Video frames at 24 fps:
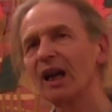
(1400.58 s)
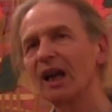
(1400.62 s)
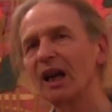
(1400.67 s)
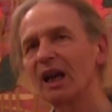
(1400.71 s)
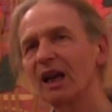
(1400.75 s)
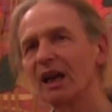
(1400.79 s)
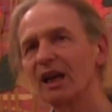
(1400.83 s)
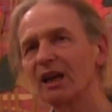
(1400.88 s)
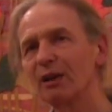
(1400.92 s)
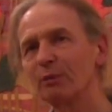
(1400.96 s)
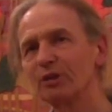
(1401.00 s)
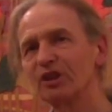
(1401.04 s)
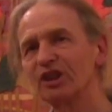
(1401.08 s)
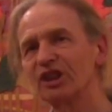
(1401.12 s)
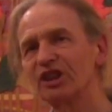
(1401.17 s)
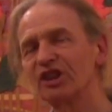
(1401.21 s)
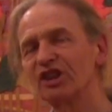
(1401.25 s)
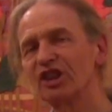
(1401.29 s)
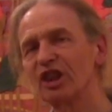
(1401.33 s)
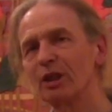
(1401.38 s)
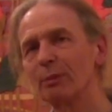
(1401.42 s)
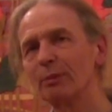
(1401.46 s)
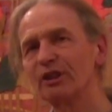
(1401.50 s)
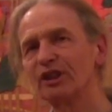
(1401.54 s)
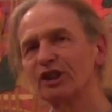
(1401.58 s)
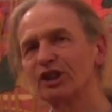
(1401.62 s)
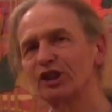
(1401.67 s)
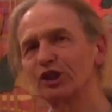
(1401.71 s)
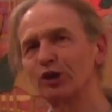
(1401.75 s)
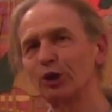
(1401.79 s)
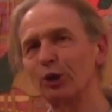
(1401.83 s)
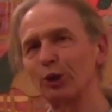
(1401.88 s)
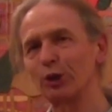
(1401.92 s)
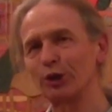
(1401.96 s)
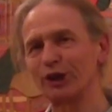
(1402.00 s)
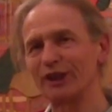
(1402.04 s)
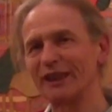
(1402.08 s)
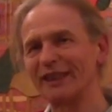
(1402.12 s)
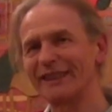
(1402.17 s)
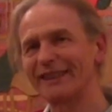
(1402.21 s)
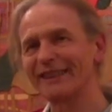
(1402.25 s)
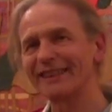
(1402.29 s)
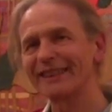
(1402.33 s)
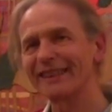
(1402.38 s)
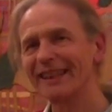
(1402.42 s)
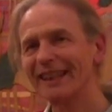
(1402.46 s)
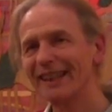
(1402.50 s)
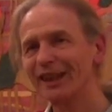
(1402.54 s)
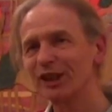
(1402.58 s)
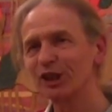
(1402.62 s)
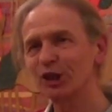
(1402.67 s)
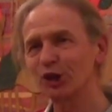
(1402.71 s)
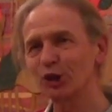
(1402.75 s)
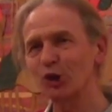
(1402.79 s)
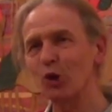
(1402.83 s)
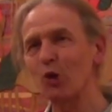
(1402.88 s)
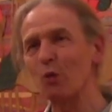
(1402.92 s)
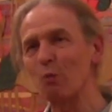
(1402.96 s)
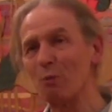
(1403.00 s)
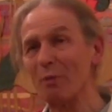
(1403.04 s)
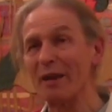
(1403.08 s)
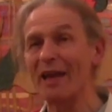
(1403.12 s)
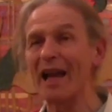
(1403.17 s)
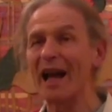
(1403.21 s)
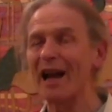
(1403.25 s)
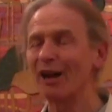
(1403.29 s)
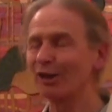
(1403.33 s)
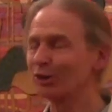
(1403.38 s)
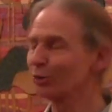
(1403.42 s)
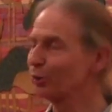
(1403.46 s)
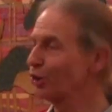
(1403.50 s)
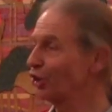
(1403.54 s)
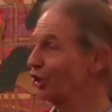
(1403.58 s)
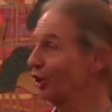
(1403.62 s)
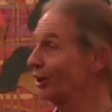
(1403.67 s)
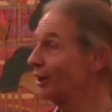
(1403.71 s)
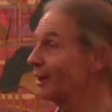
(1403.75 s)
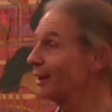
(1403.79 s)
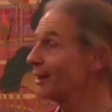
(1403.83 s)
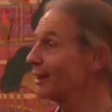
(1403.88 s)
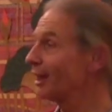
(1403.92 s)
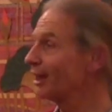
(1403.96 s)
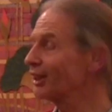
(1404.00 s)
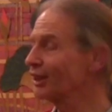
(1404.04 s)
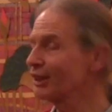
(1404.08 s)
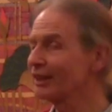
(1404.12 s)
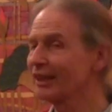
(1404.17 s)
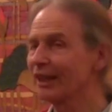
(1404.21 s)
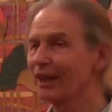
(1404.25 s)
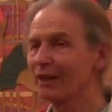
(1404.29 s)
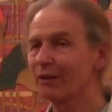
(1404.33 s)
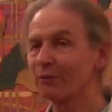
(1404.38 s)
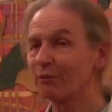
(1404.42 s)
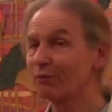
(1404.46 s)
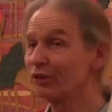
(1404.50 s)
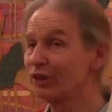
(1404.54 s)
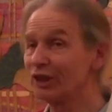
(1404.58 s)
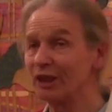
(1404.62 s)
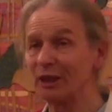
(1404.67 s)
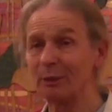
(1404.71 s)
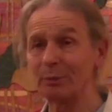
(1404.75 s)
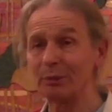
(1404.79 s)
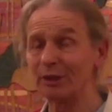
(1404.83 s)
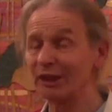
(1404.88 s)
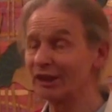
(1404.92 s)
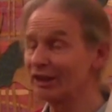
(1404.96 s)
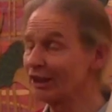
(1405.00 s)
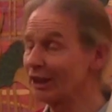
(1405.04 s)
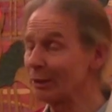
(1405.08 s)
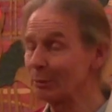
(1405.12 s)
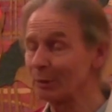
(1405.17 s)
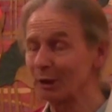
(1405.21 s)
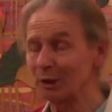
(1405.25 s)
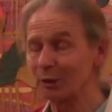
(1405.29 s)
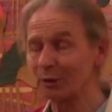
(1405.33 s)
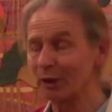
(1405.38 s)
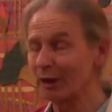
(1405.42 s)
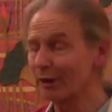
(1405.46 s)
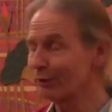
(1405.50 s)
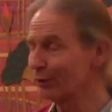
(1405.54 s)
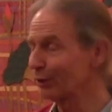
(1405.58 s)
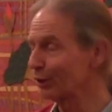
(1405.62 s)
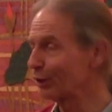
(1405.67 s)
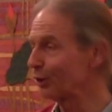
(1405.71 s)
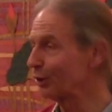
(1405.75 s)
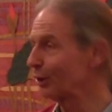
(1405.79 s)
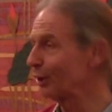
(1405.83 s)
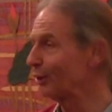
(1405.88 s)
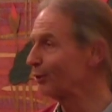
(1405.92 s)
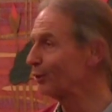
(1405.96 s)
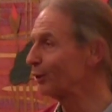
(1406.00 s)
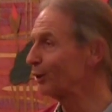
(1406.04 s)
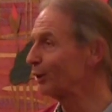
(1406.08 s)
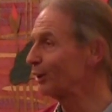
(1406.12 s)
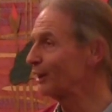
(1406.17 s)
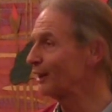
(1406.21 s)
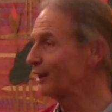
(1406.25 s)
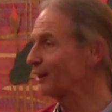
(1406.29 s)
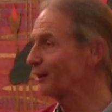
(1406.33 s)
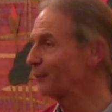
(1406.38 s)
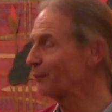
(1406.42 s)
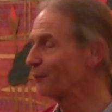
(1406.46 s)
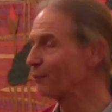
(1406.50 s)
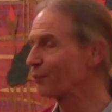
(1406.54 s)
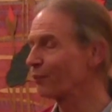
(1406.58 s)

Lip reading: and was determined to sort me out, which she did, actually. I'm deeply, deeply grateful to her for it.